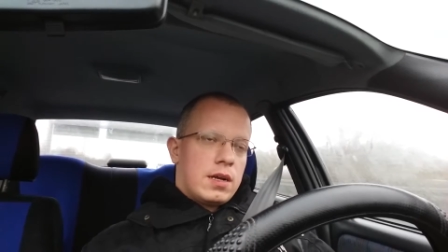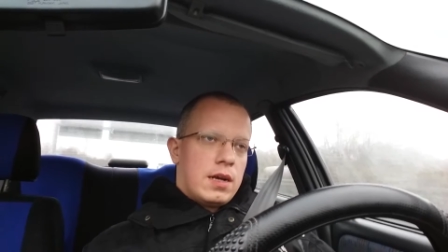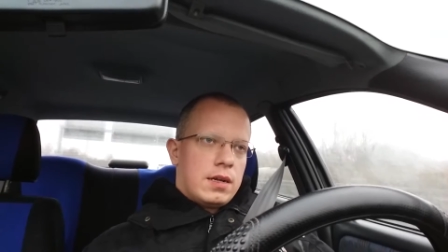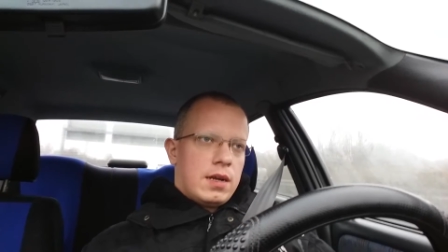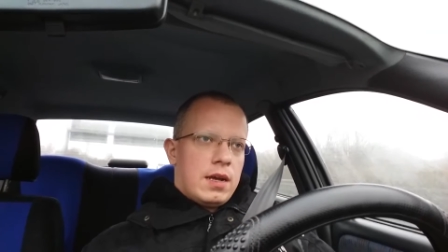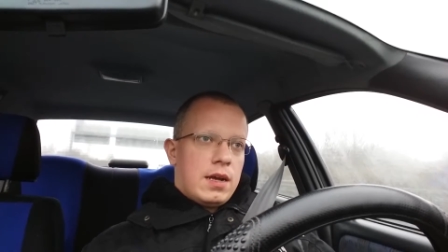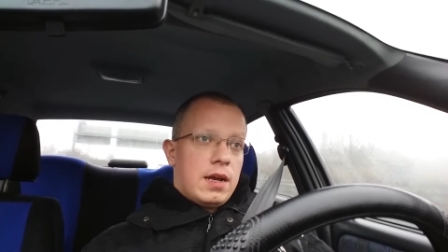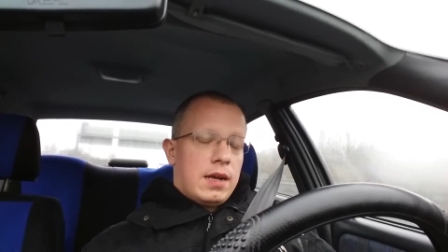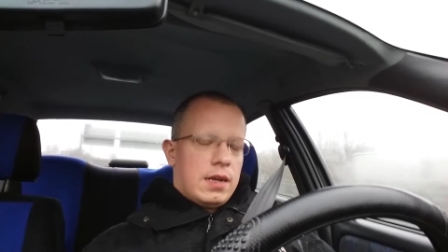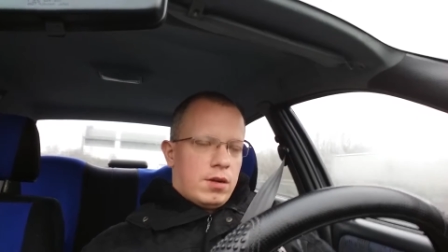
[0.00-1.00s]
than
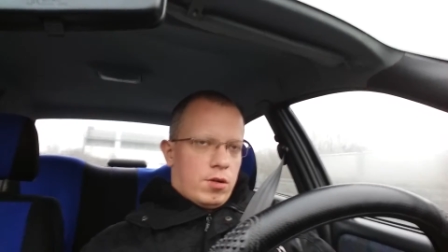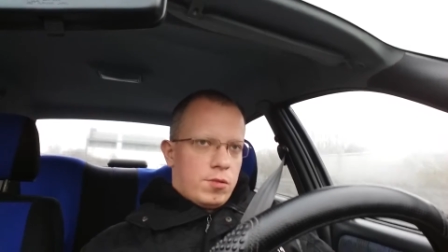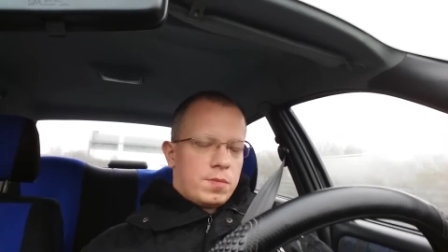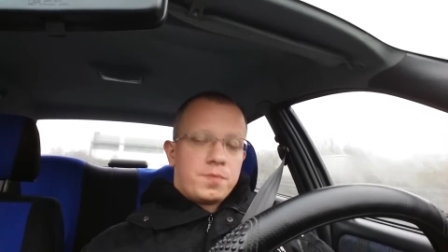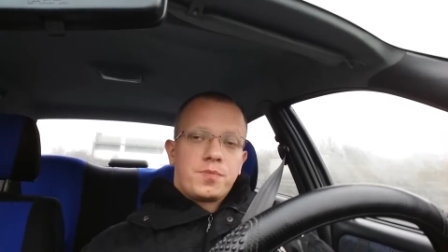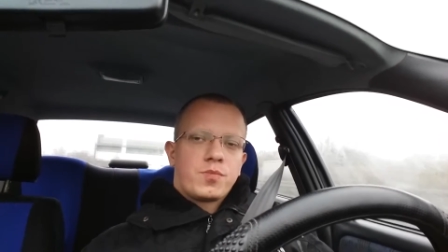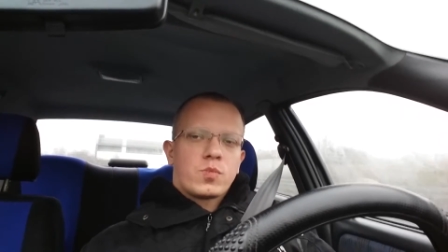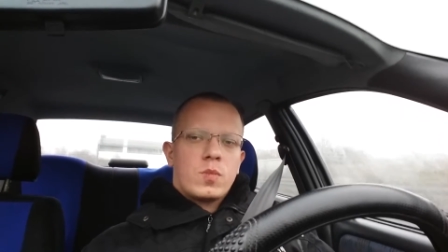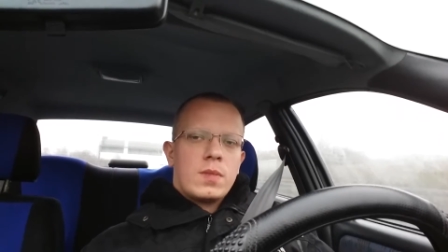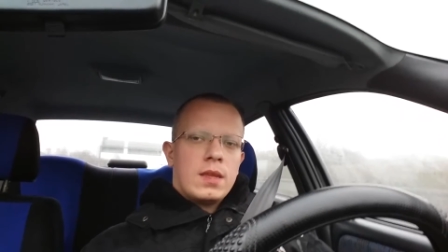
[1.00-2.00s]
A&O.
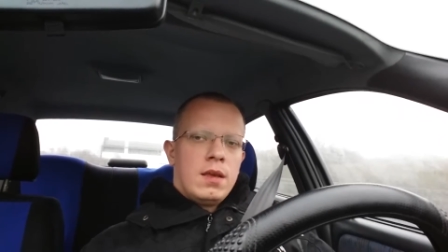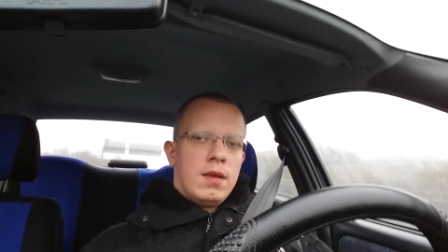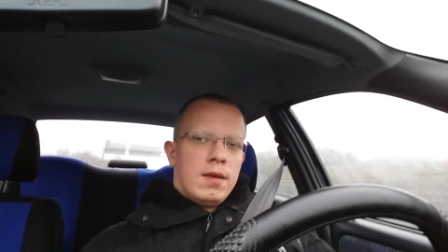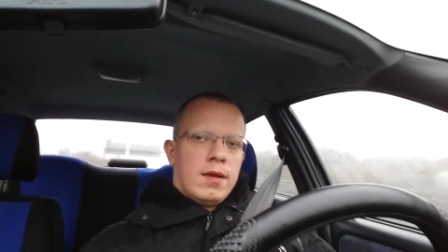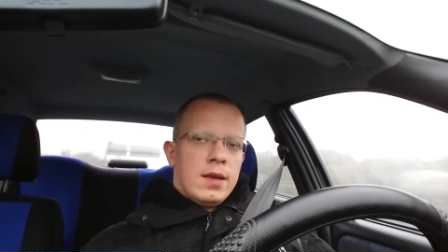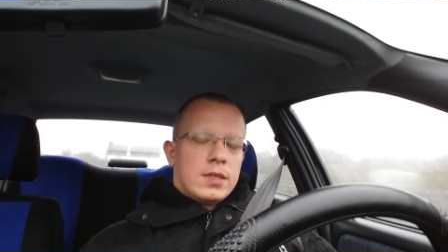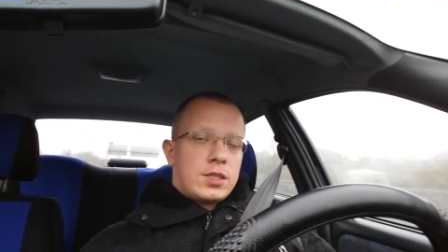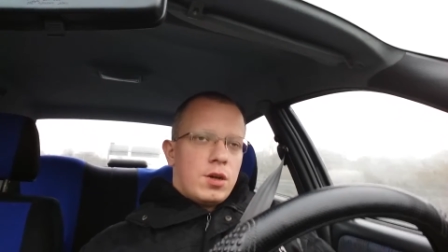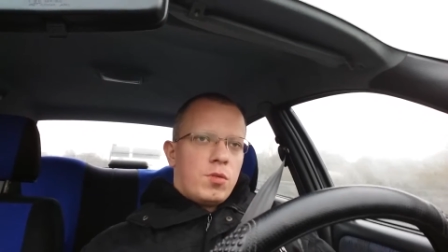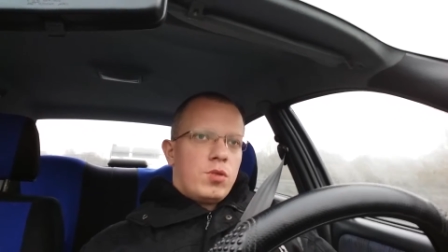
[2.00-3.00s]

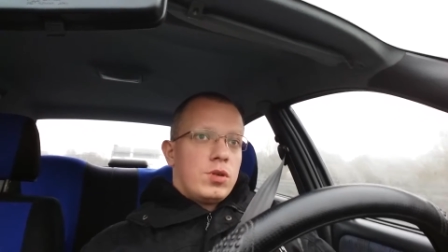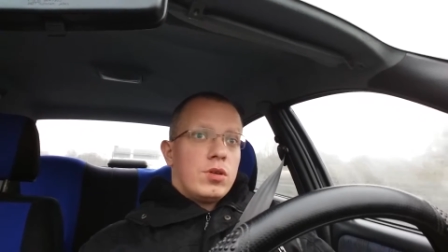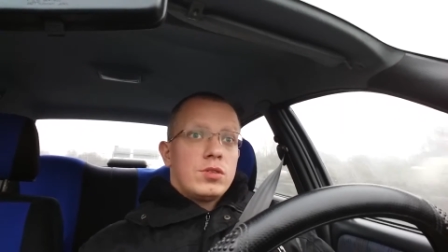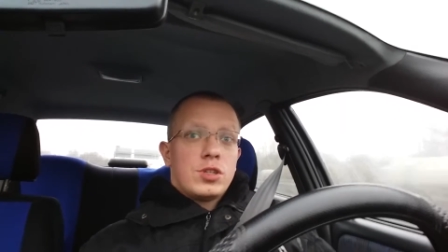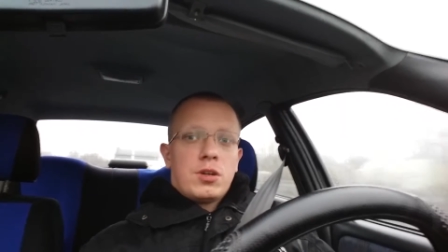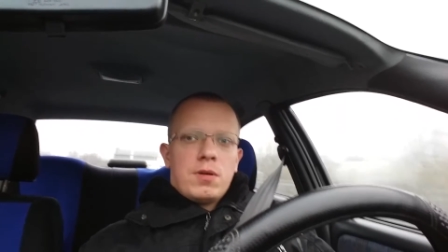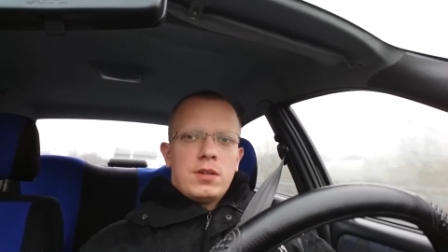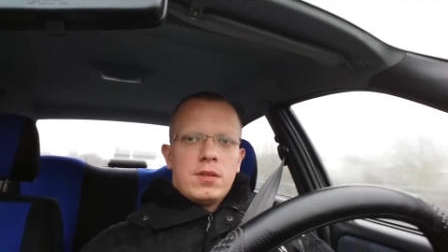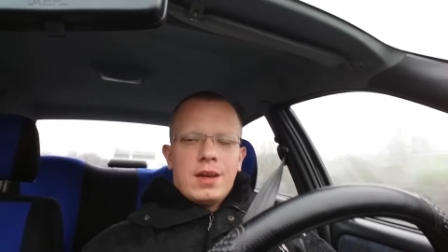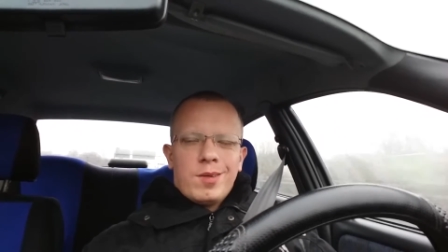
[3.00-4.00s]
So looking on
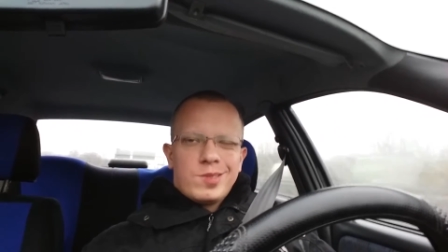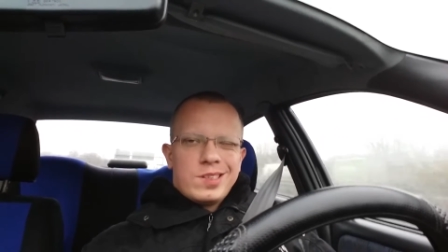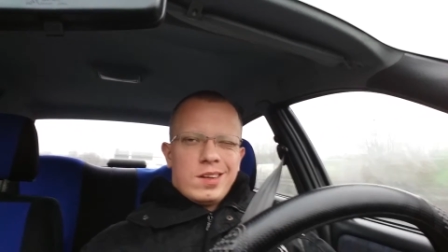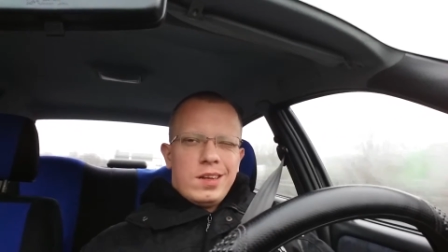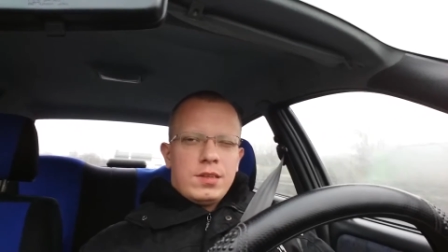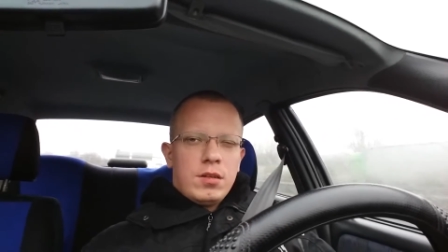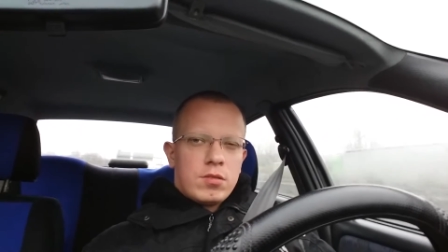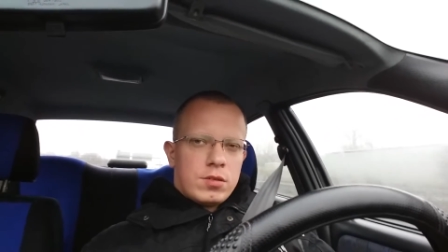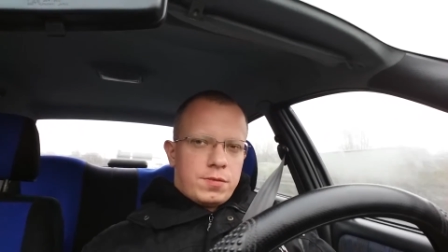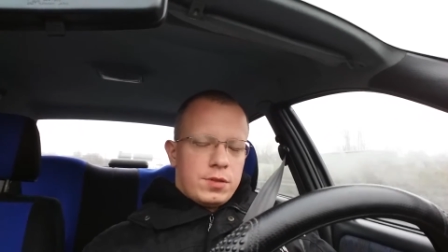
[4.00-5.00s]
generator, I was a little
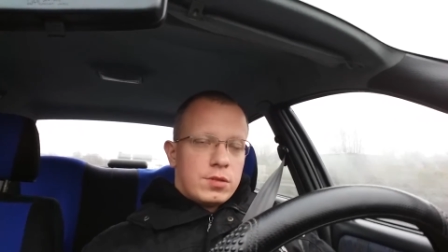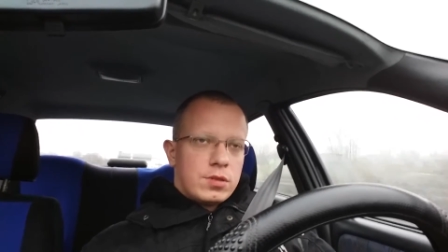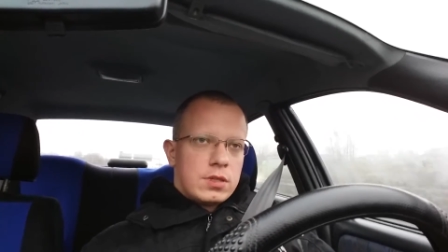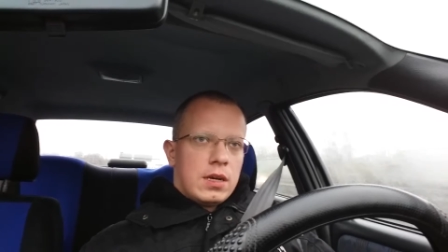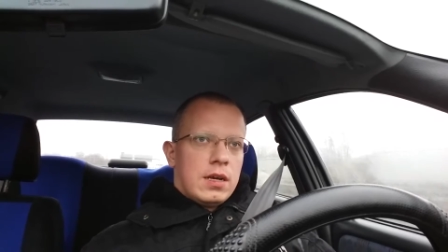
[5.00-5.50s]
confused